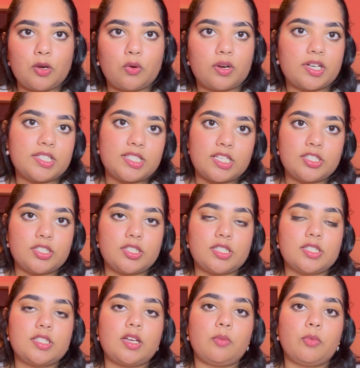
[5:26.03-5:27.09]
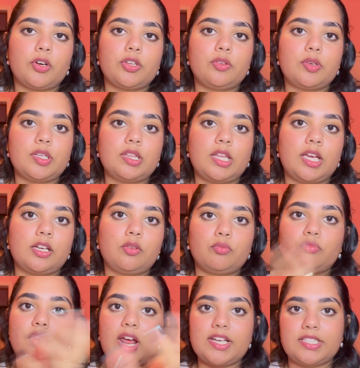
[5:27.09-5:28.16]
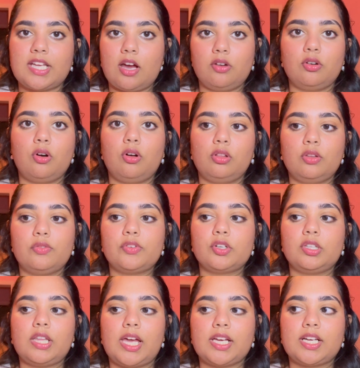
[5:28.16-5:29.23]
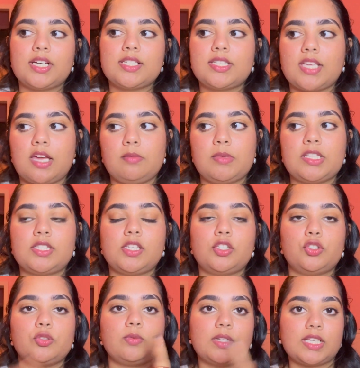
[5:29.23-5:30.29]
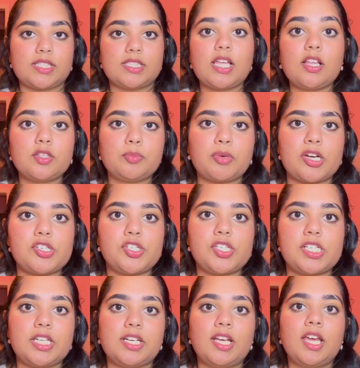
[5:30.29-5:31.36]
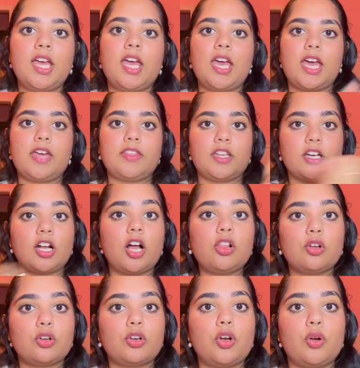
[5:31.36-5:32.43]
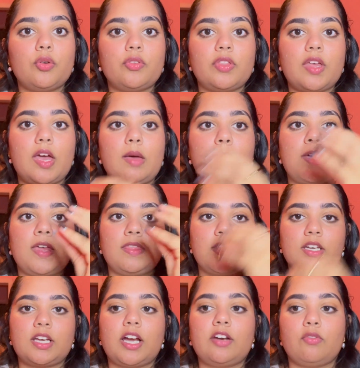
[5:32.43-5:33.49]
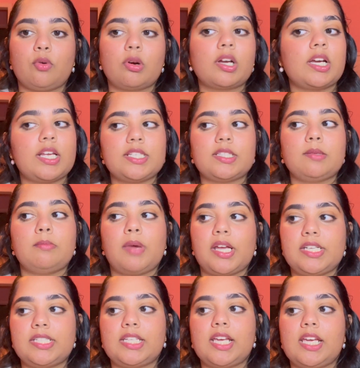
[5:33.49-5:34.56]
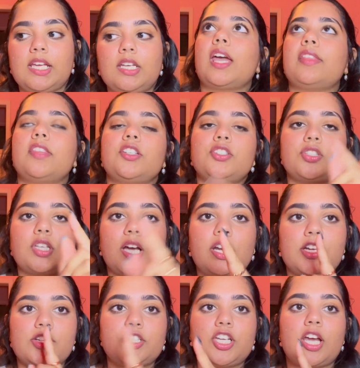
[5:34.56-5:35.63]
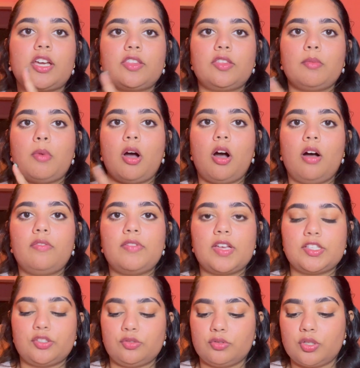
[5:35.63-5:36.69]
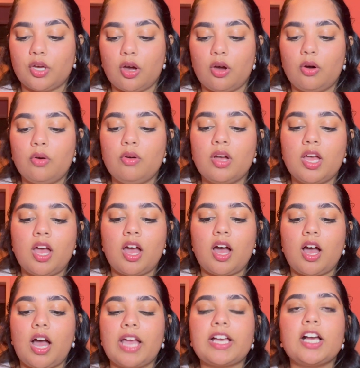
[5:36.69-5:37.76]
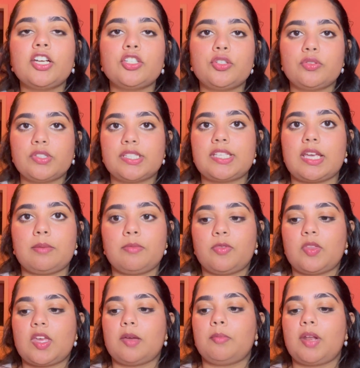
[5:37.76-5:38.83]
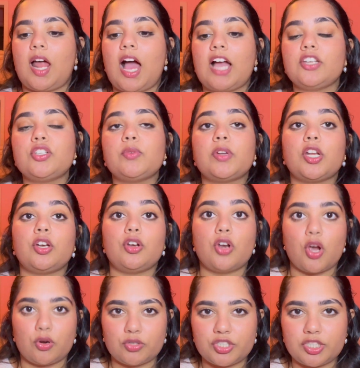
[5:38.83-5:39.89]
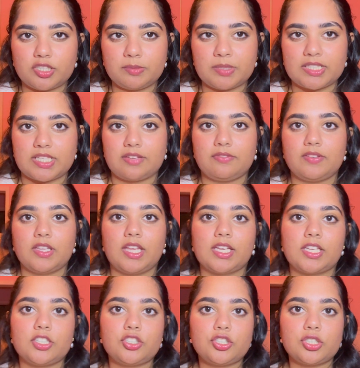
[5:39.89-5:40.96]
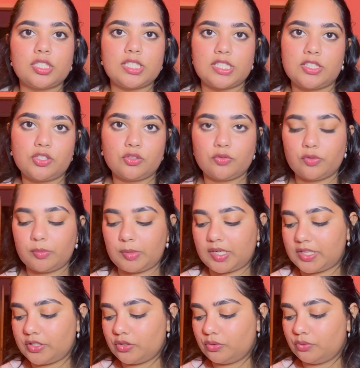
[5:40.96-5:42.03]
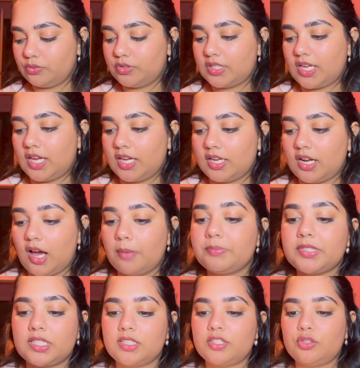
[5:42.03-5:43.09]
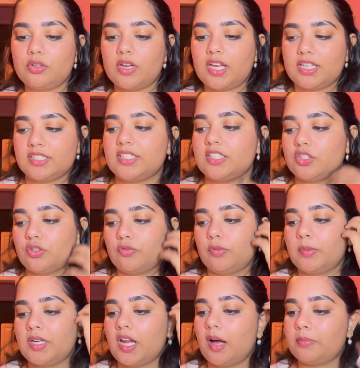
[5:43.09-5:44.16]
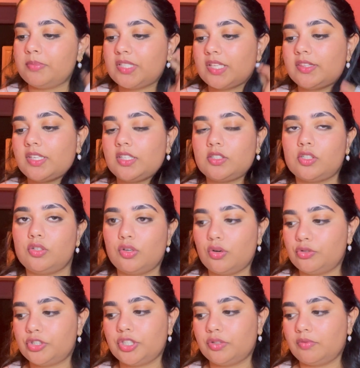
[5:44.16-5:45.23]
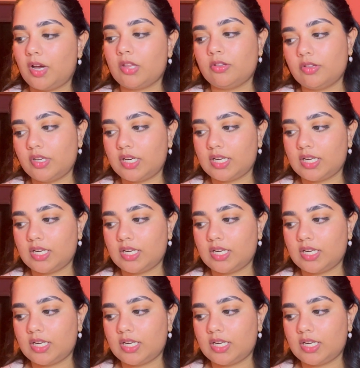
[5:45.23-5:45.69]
organization system where you can like write down all of your like assignments into an Excel spreadsheet and then color code them and then kind of organize them by date and then just kind of check them off as you go. I kind of do the same thing, but I do it in Notion because I feel like it's just easier for me to use and it's easier for me to update things in Notion rather than